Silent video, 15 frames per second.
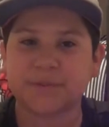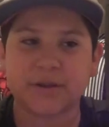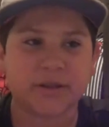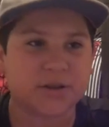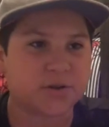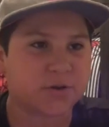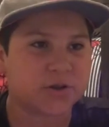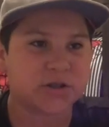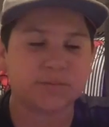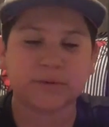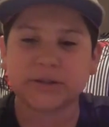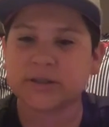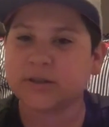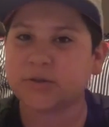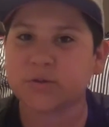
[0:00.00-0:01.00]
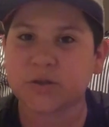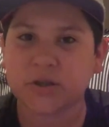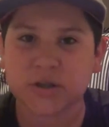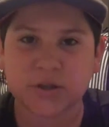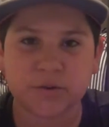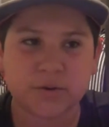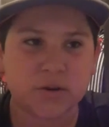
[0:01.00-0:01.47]
Bros. Or Splatoon
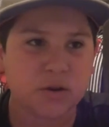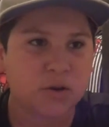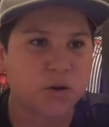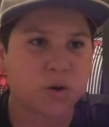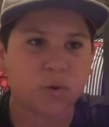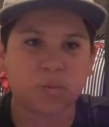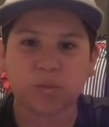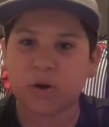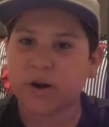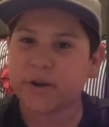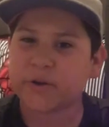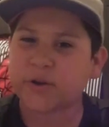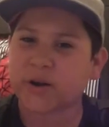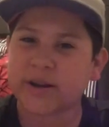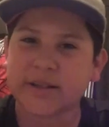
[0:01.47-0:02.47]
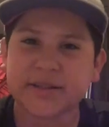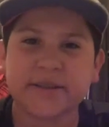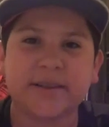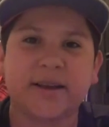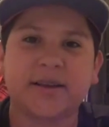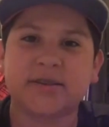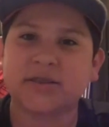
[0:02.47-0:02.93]
2 or Mario Kart 8
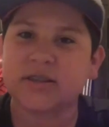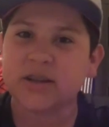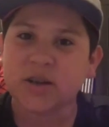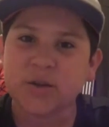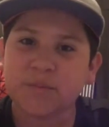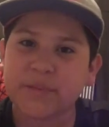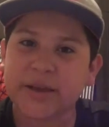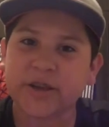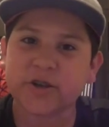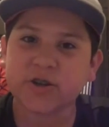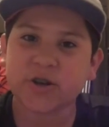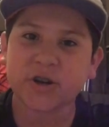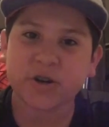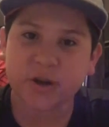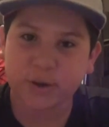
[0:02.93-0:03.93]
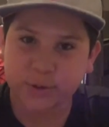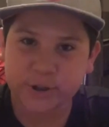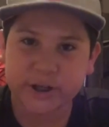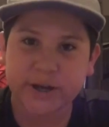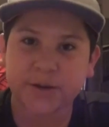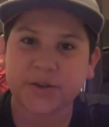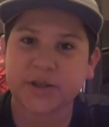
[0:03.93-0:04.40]
Deluxe, make sure to go
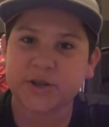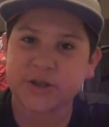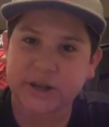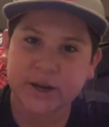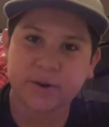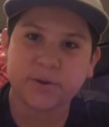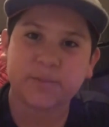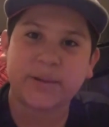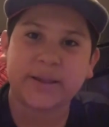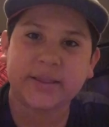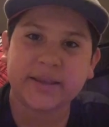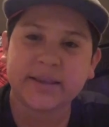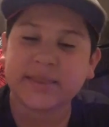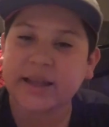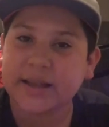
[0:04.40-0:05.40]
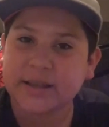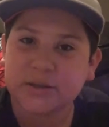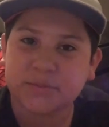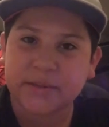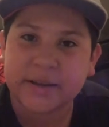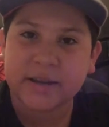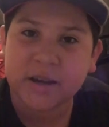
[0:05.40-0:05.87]
check out the channel in my link. That
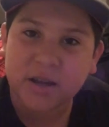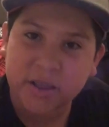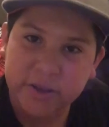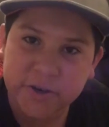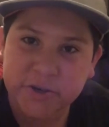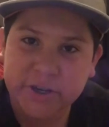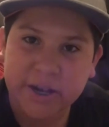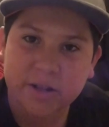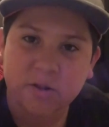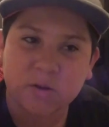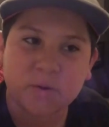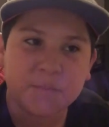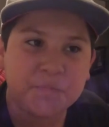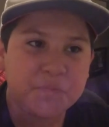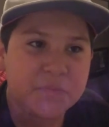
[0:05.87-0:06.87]
is my other channel.